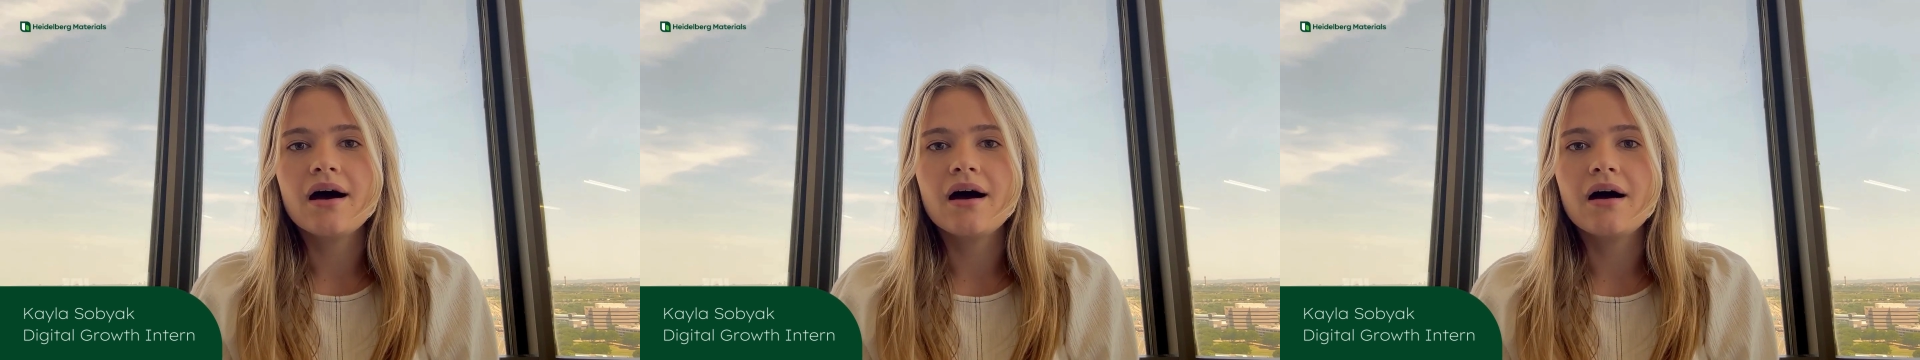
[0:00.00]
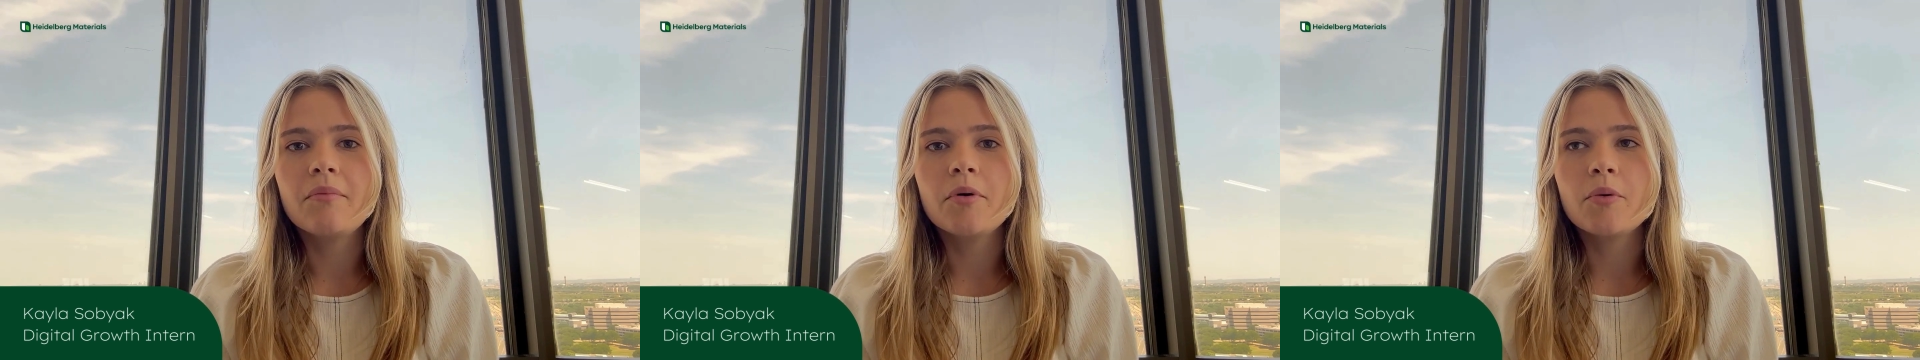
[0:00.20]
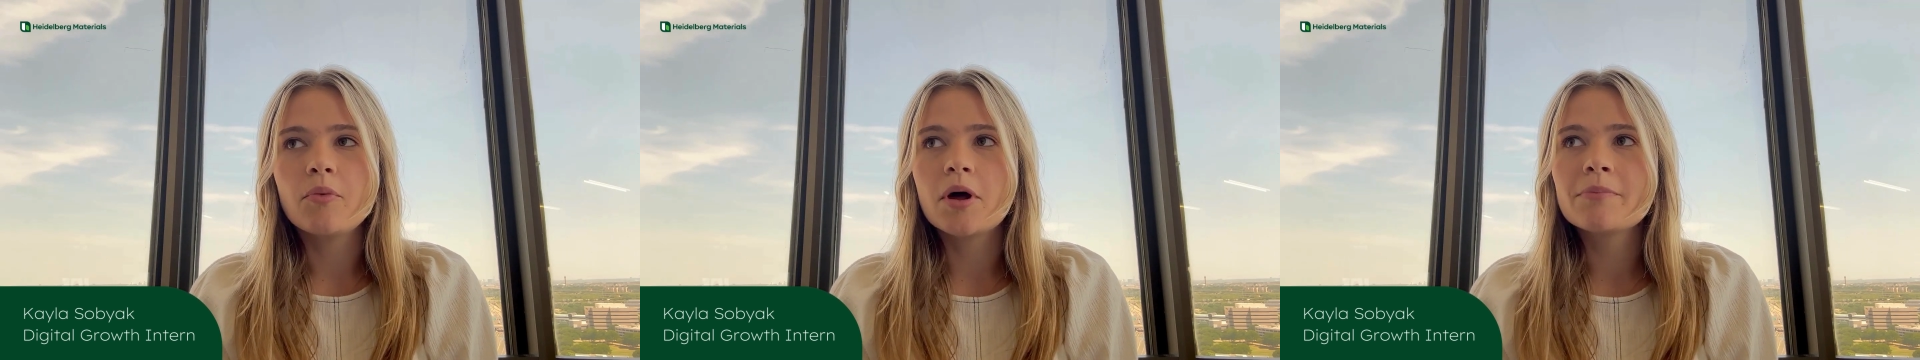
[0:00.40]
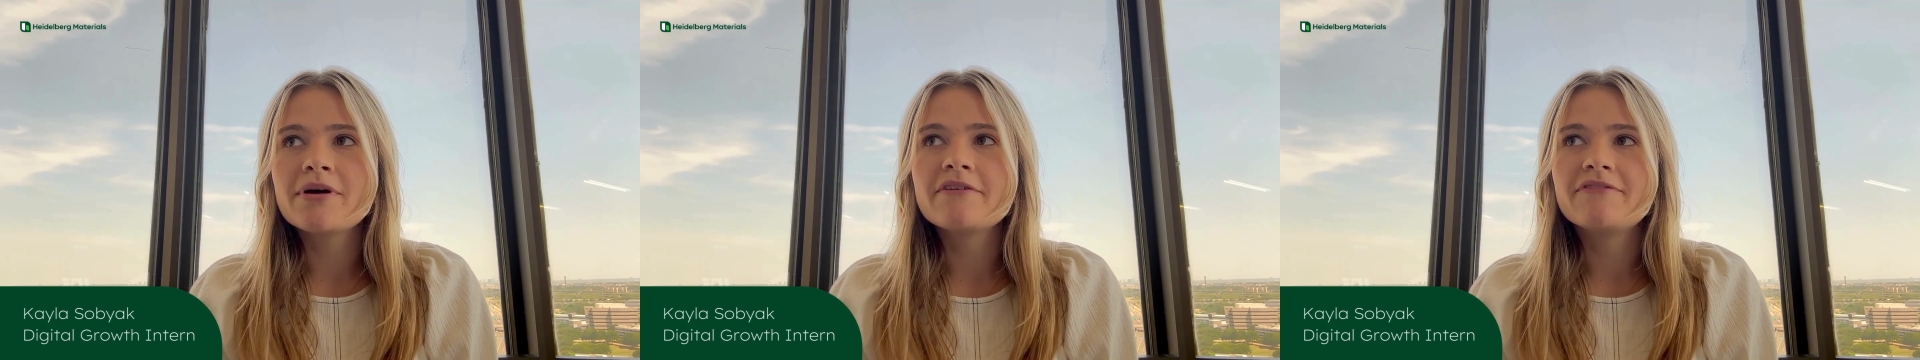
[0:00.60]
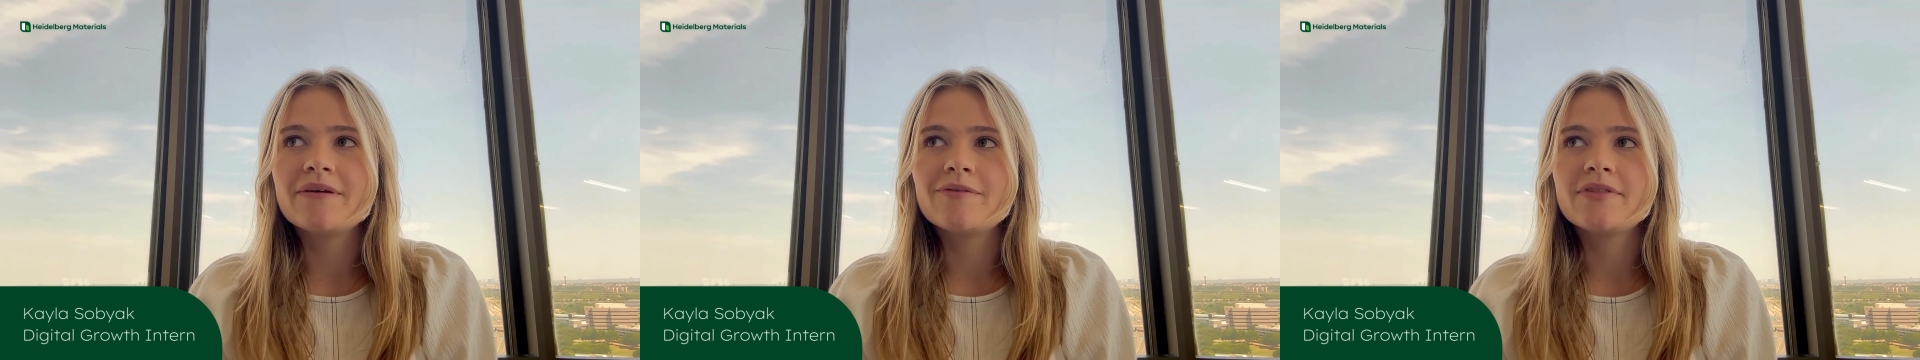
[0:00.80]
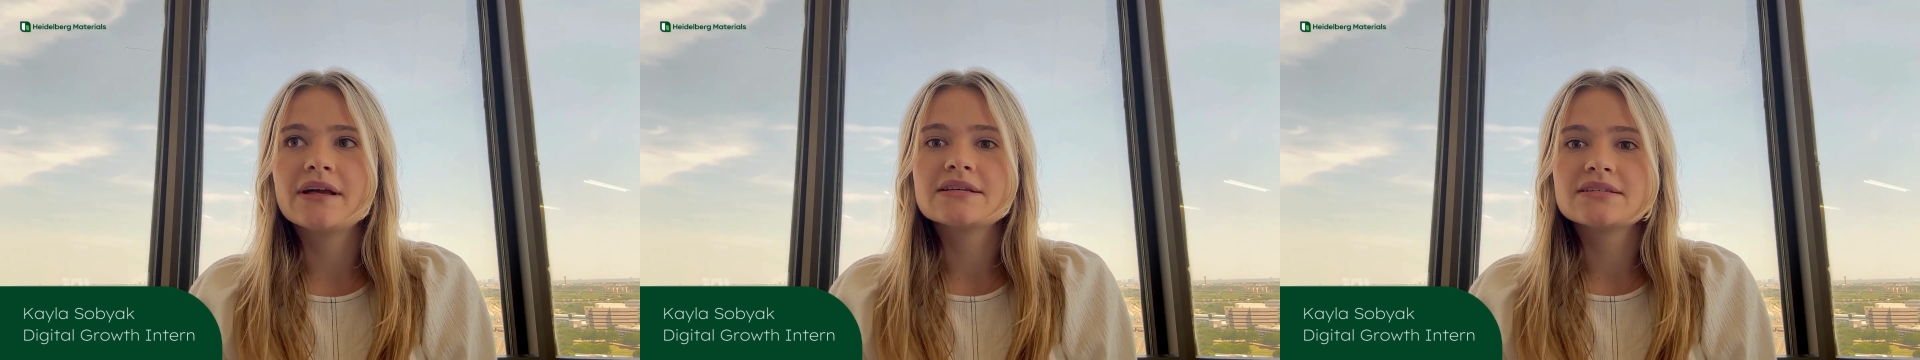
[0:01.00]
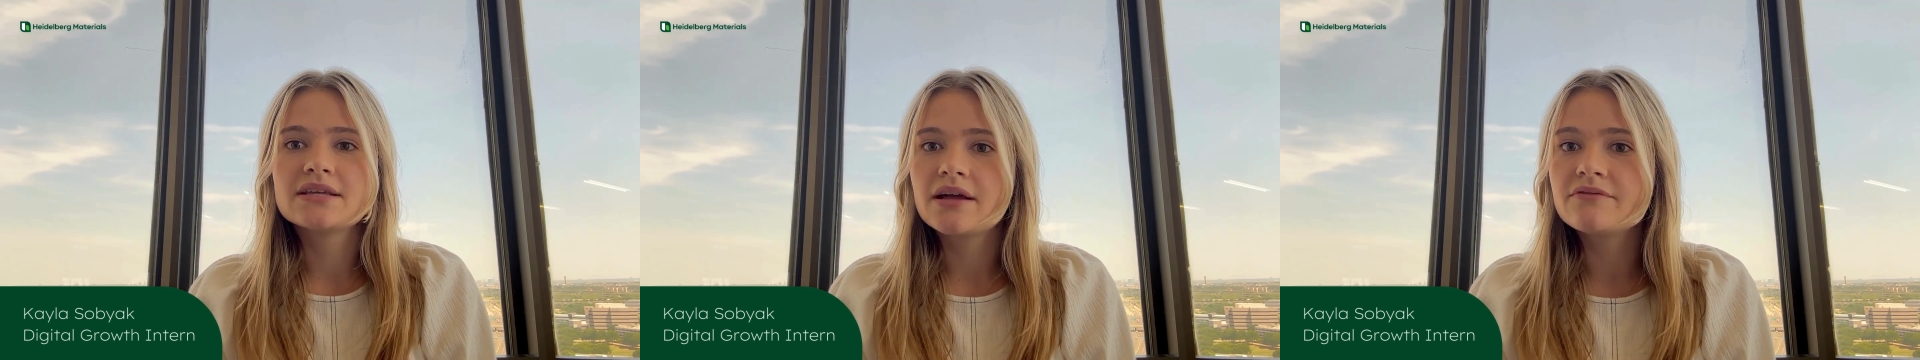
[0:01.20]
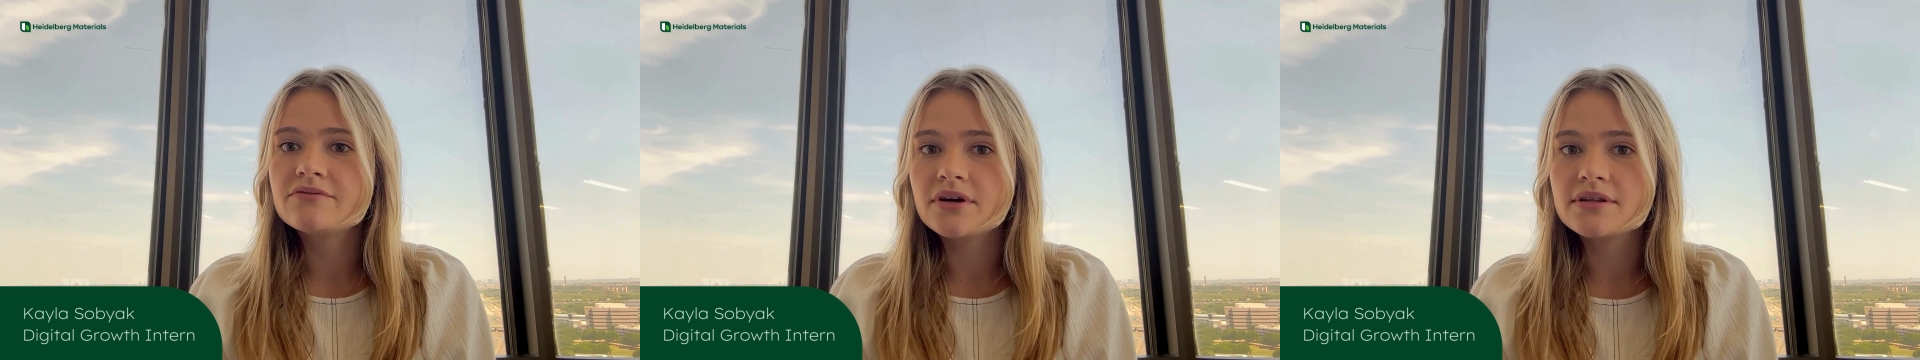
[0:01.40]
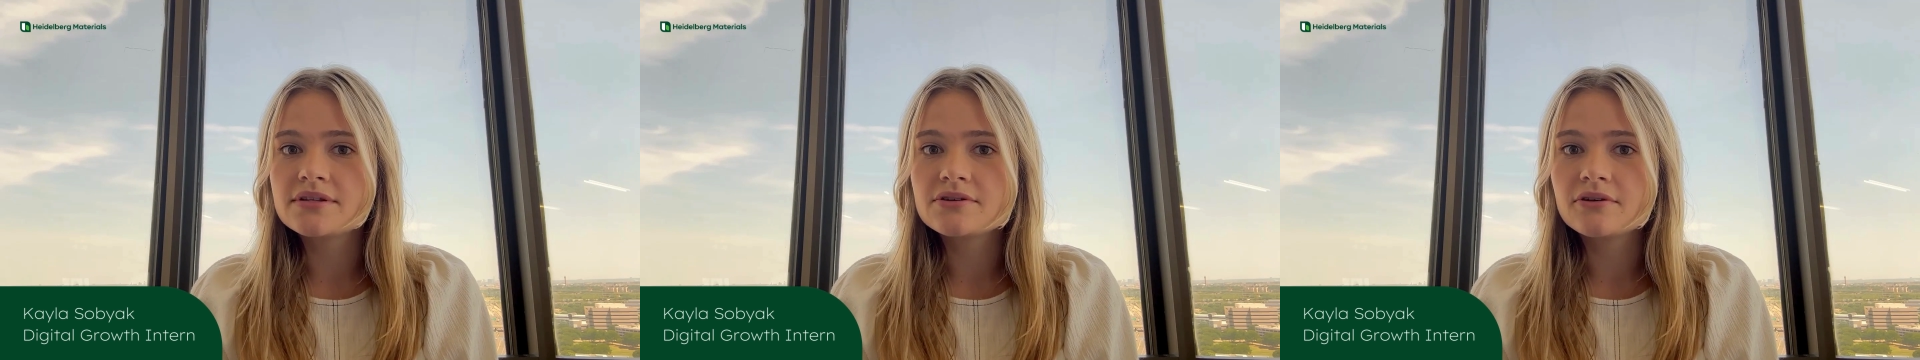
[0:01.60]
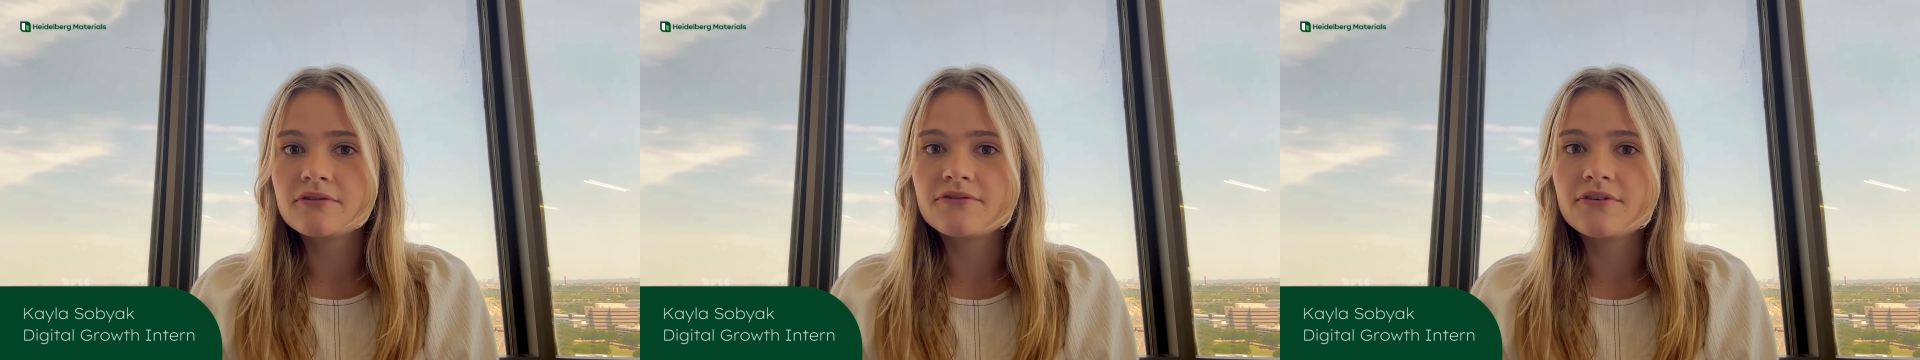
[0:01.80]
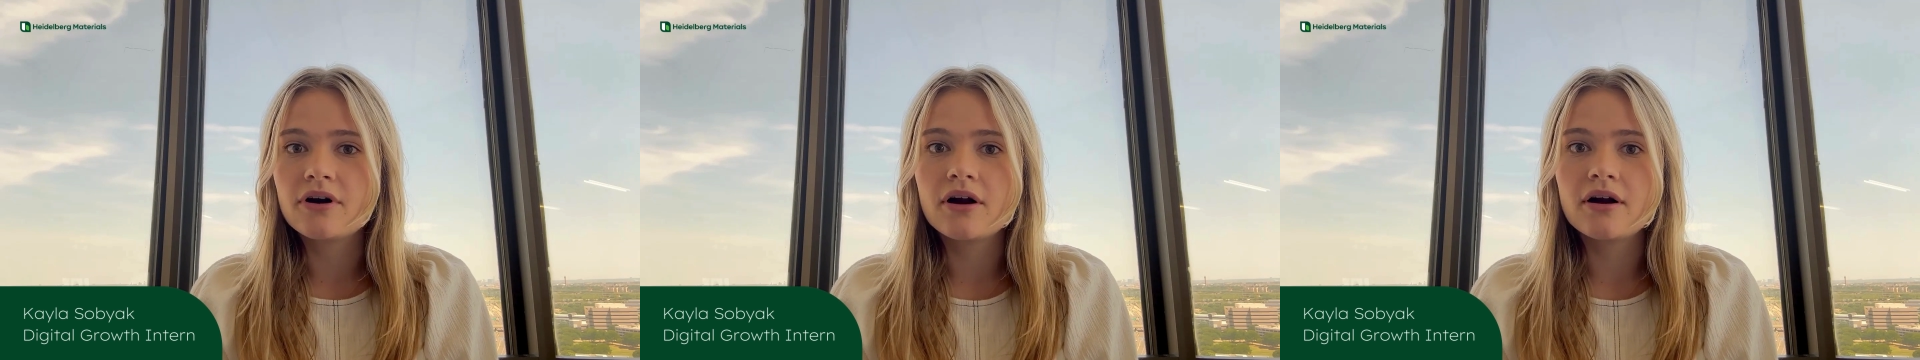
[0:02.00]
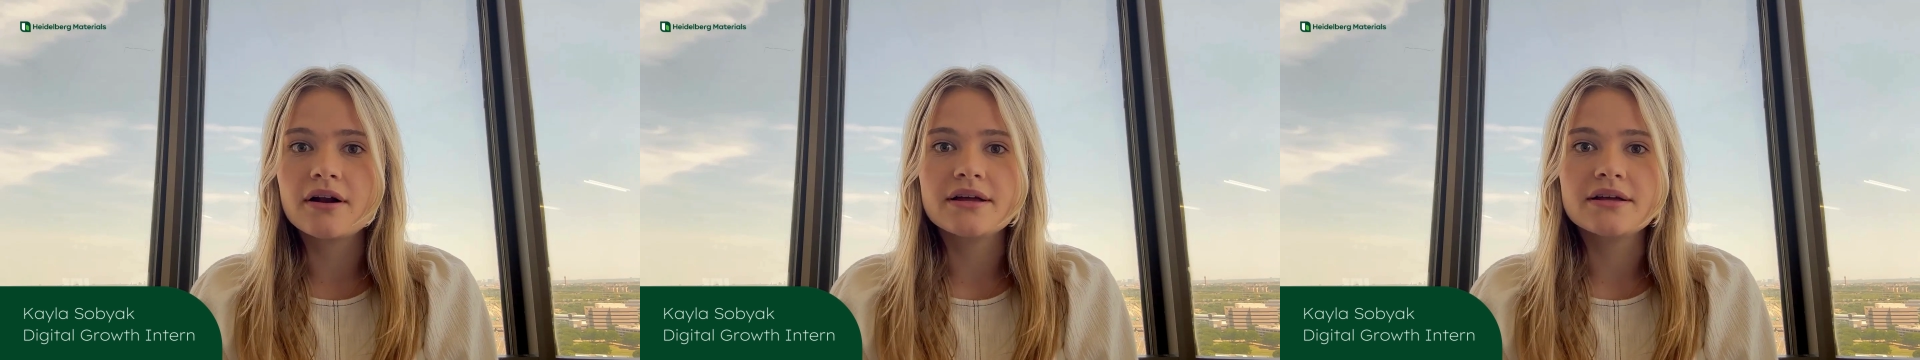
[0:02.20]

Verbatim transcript: Um, one of my favorite things that I've done so far